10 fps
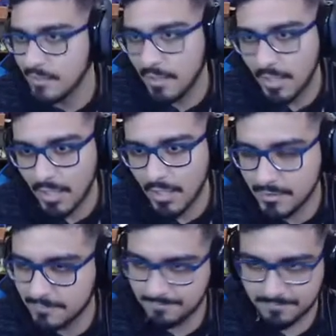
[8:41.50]
Uh,
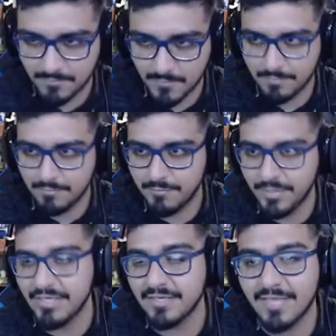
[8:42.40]

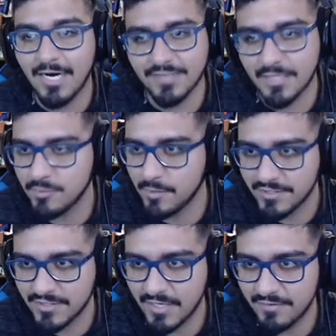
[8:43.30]
but guys, I just wanted to
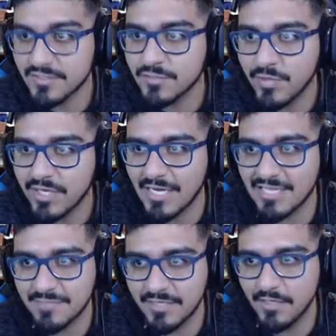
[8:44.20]
say this week has
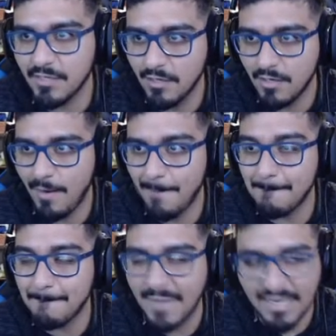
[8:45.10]
been
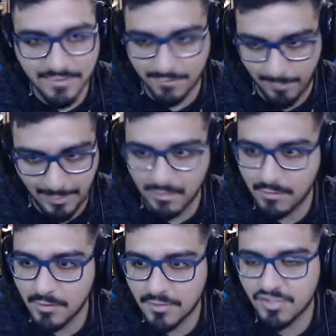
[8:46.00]
amazing for me.
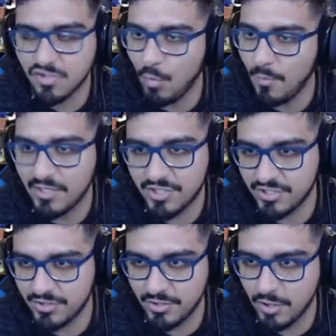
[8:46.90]
So much,
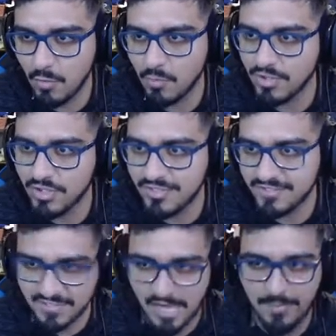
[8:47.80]
you know, goodness
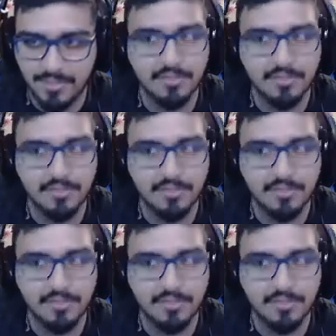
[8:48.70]
has happened.